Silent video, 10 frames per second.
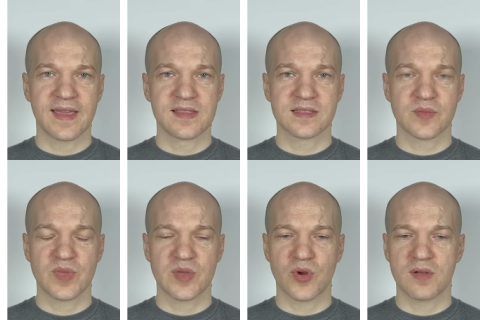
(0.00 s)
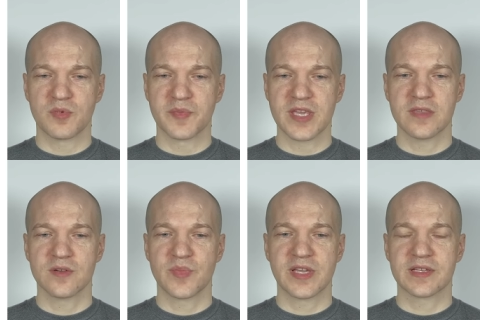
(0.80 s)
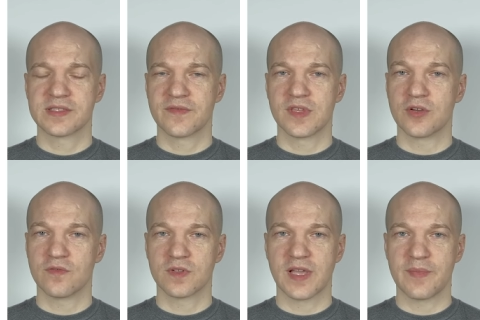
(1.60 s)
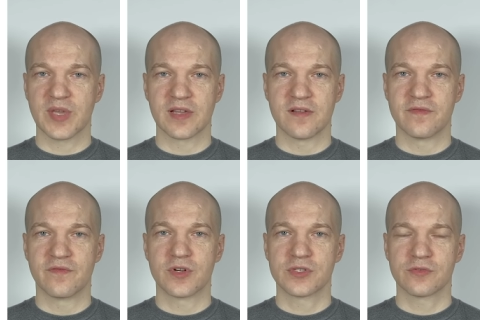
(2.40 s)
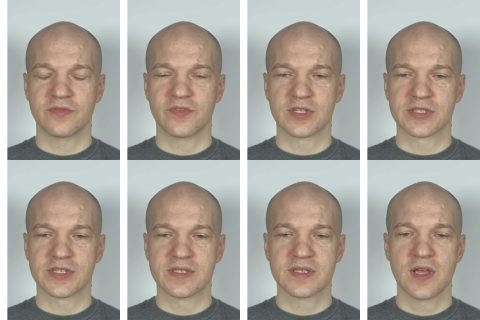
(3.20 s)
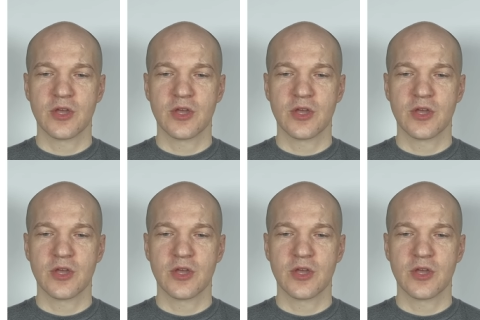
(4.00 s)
and this can be a problem either because of the overlapping of virtual functions